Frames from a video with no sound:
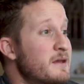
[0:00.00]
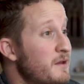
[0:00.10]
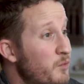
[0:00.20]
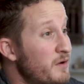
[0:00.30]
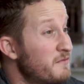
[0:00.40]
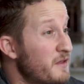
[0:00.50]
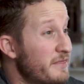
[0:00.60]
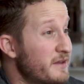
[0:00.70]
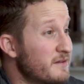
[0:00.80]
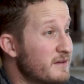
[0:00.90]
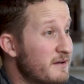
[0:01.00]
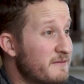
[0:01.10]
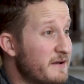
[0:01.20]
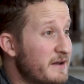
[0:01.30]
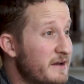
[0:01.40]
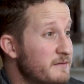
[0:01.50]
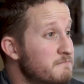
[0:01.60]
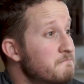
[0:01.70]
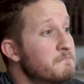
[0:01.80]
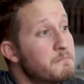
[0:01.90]
And one fun thing I found
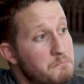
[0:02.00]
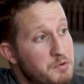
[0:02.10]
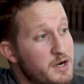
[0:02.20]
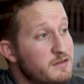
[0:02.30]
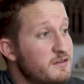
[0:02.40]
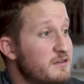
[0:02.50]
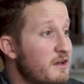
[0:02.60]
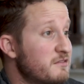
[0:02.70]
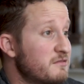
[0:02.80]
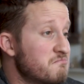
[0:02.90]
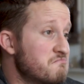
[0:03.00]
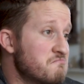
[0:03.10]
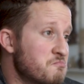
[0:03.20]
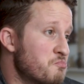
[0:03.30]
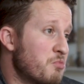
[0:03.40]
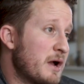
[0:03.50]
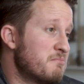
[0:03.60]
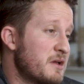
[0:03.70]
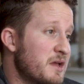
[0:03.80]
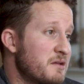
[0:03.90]
out, pregnancy tests. Why
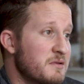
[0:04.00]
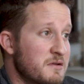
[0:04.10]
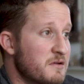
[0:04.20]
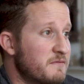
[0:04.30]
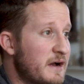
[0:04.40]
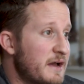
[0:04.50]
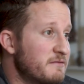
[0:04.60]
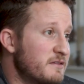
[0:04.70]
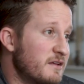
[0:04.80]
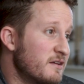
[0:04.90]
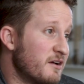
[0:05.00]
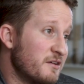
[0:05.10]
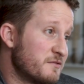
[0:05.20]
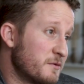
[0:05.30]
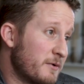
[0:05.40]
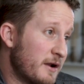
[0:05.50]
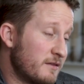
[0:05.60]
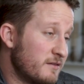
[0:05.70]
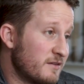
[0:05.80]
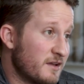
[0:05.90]
pay five to ten dollars for a
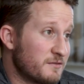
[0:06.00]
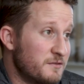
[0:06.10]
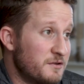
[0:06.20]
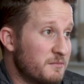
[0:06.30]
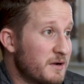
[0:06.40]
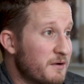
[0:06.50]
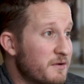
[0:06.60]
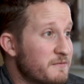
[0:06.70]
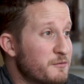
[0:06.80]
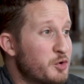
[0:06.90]
pregnancy test when you could buy one for